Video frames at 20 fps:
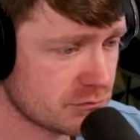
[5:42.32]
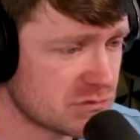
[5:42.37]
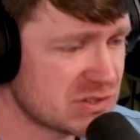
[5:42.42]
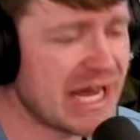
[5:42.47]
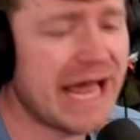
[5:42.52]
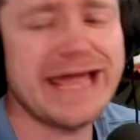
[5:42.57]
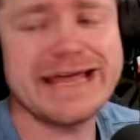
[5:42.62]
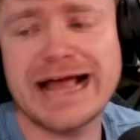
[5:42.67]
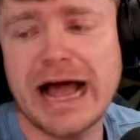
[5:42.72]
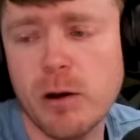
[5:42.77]

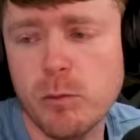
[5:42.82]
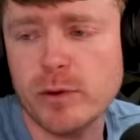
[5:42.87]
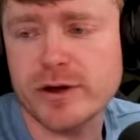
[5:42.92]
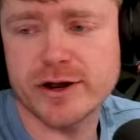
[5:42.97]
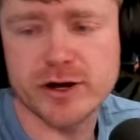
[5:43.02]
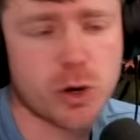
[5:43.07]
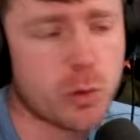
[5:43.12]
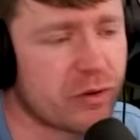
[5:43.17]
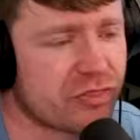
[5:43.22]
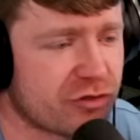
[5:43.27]
Dang, I want
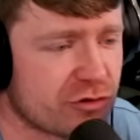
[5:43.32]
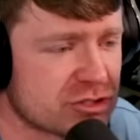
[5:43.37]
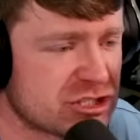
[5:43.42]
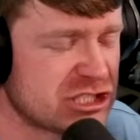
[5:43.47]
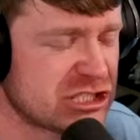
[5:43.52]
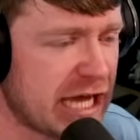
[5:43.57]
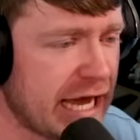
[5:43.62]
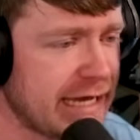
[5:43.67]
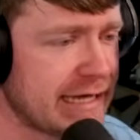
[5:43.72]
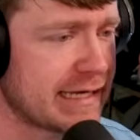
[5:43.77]
to know what they're
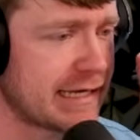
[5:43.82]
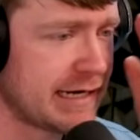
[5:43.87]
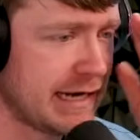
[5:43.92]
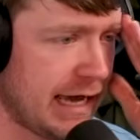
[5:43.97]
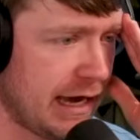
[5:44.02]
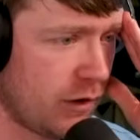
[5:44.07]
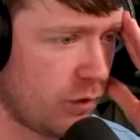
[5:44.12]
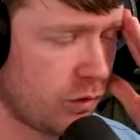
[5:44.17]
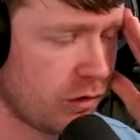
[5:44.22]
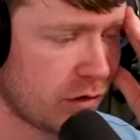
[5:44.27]
saying
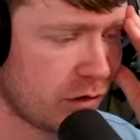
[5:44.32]
now.